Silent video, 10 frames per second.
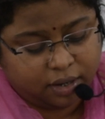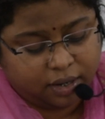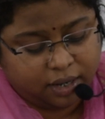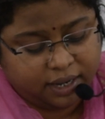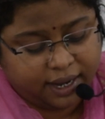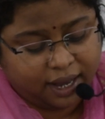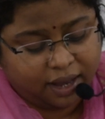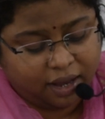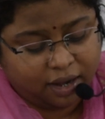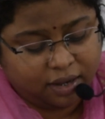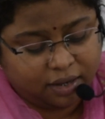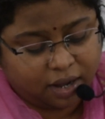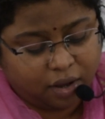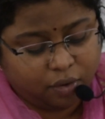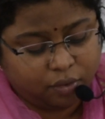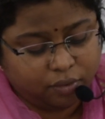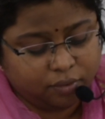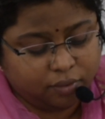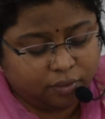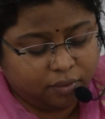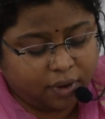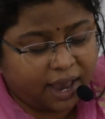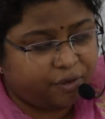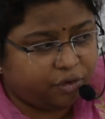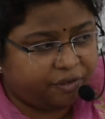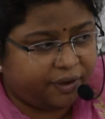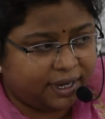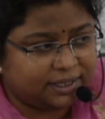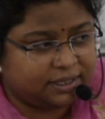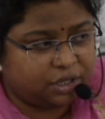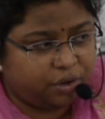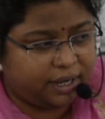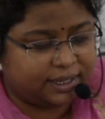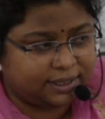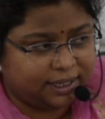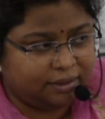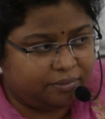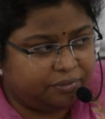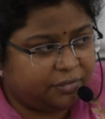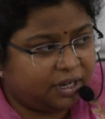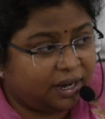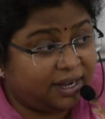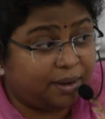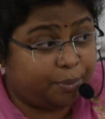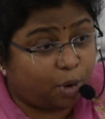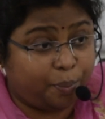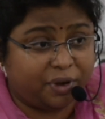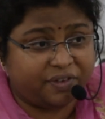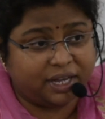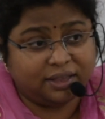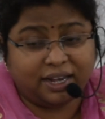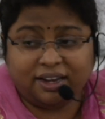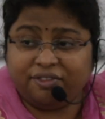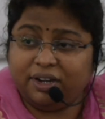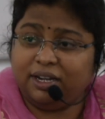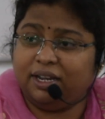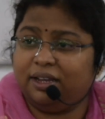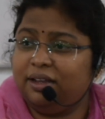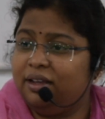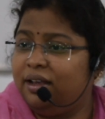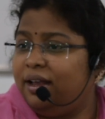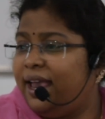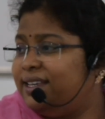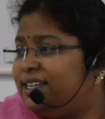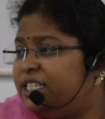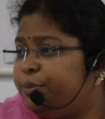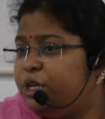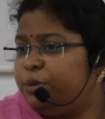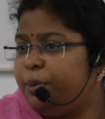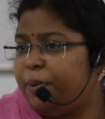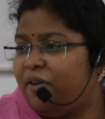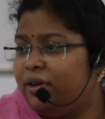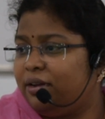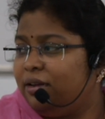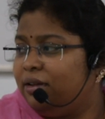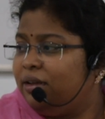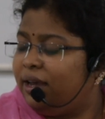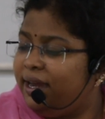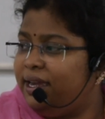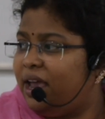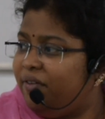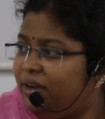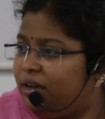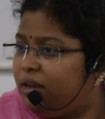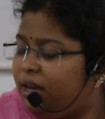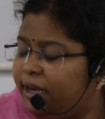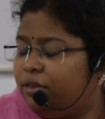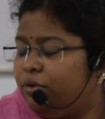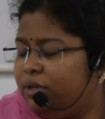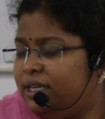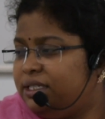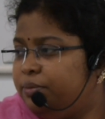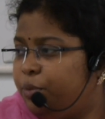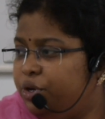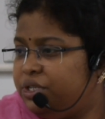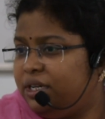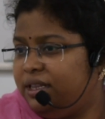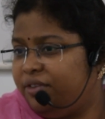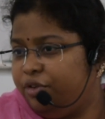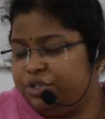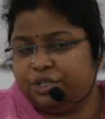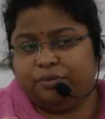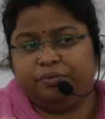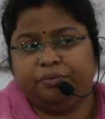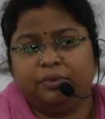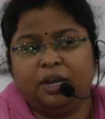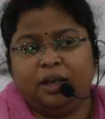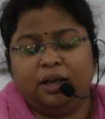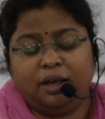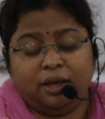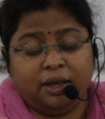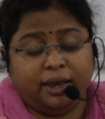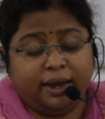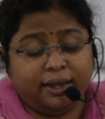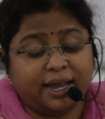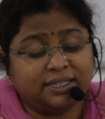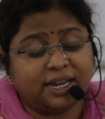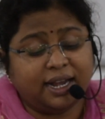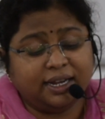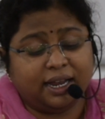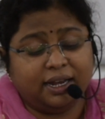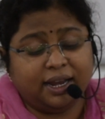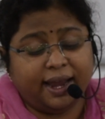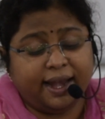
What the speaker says: India now have to face UNSC in a proper way. Then definitely as a responsible power, India will get through this position in the future. And next article, a